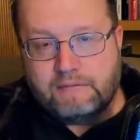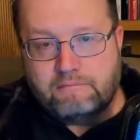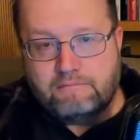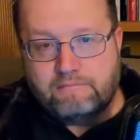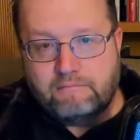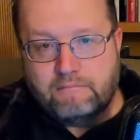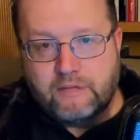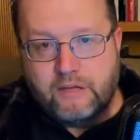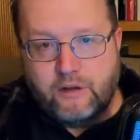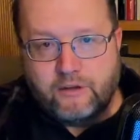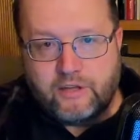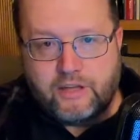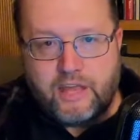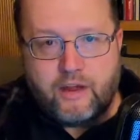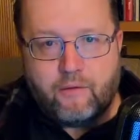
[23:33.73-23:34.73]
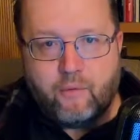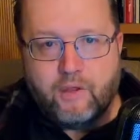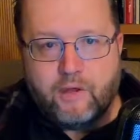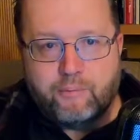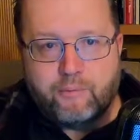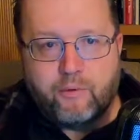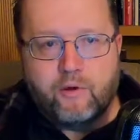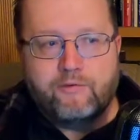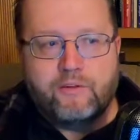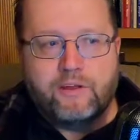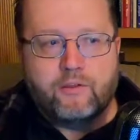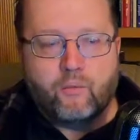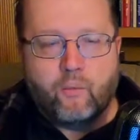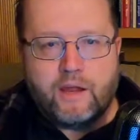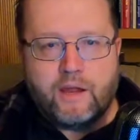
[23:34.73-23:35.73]
you can't really prove either
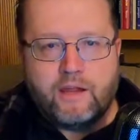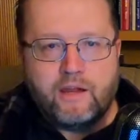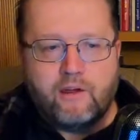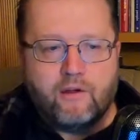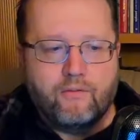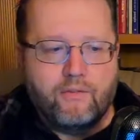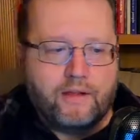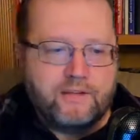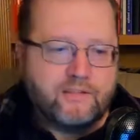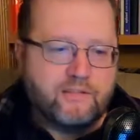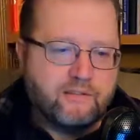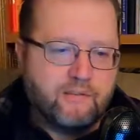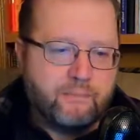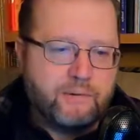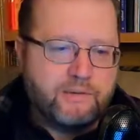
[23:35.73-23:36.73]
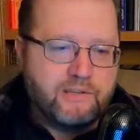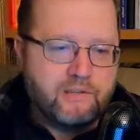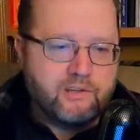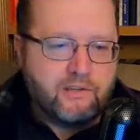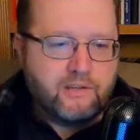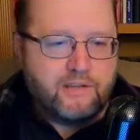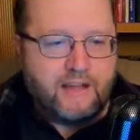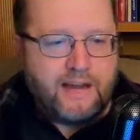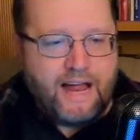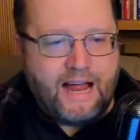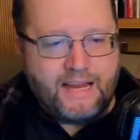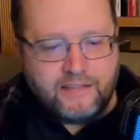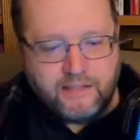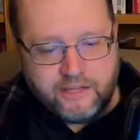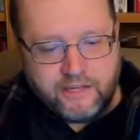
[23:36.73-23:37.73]
way here. That's the position that I
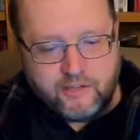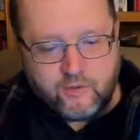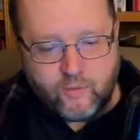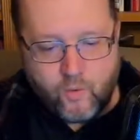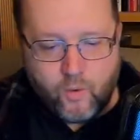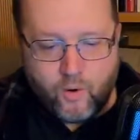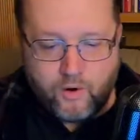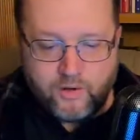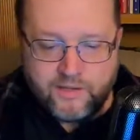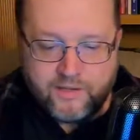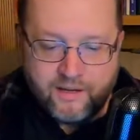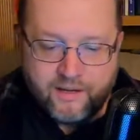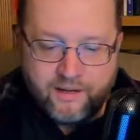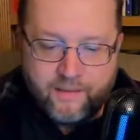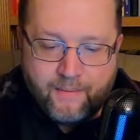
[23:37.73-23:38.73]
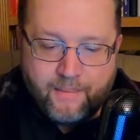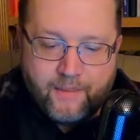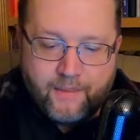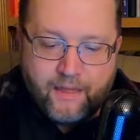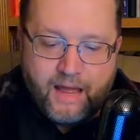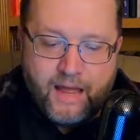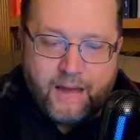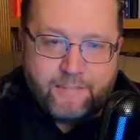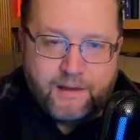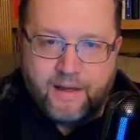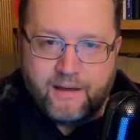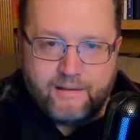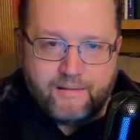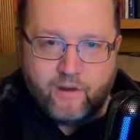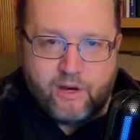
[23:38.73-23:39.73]
lean towards. I'm not
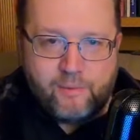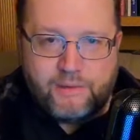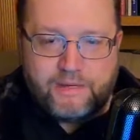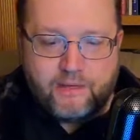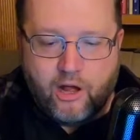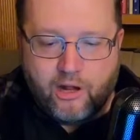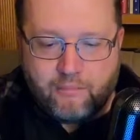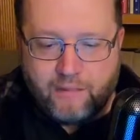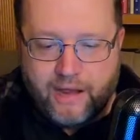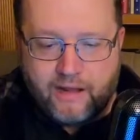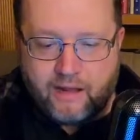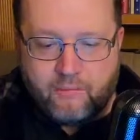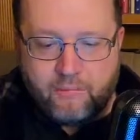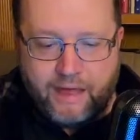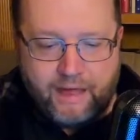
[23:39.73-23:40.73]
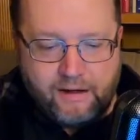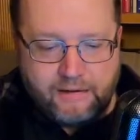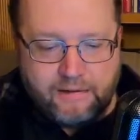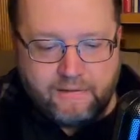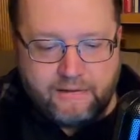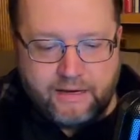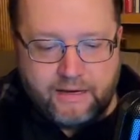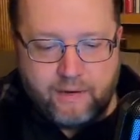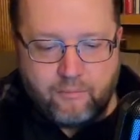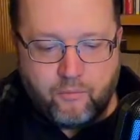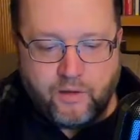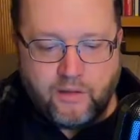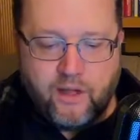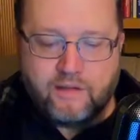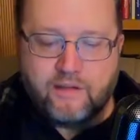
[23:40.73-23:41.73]
going to be dogmatic about it, and I'm
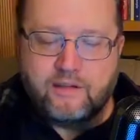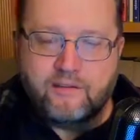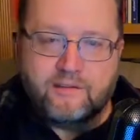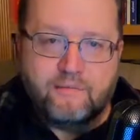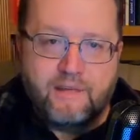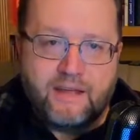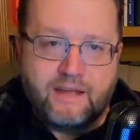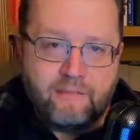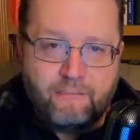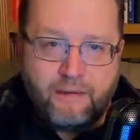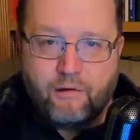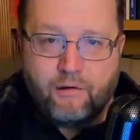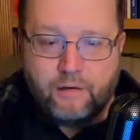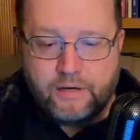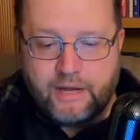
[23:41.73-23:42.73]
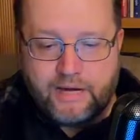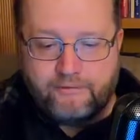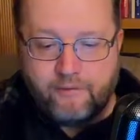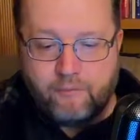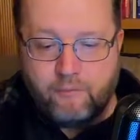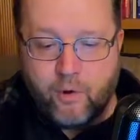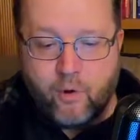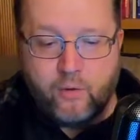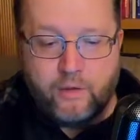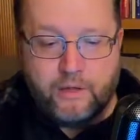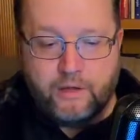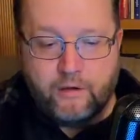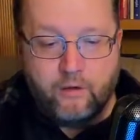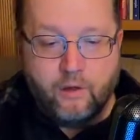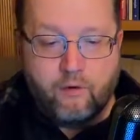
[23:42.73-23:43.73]
reluctant to make a mountain out of a
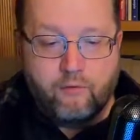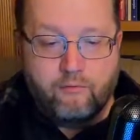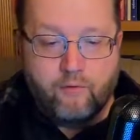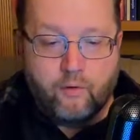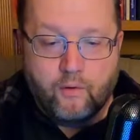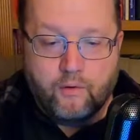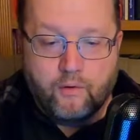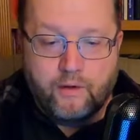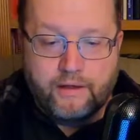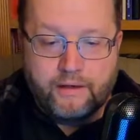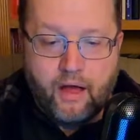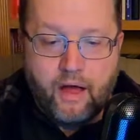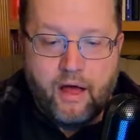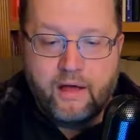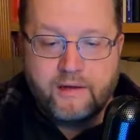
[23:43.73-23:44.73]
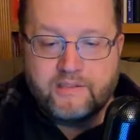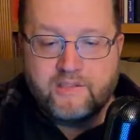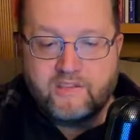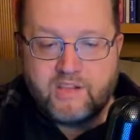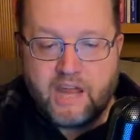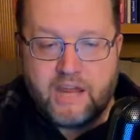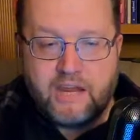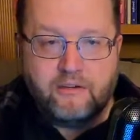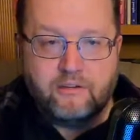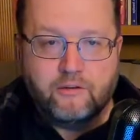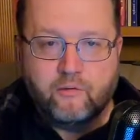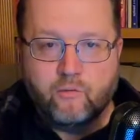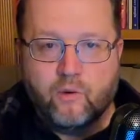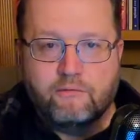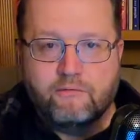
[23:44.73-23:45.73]
molehill over an odd saying in
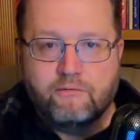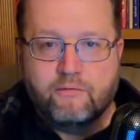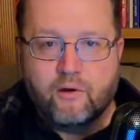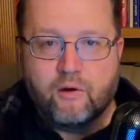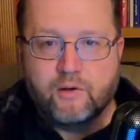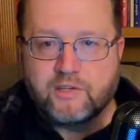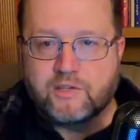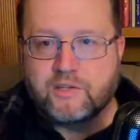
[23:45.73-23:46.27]
one verse,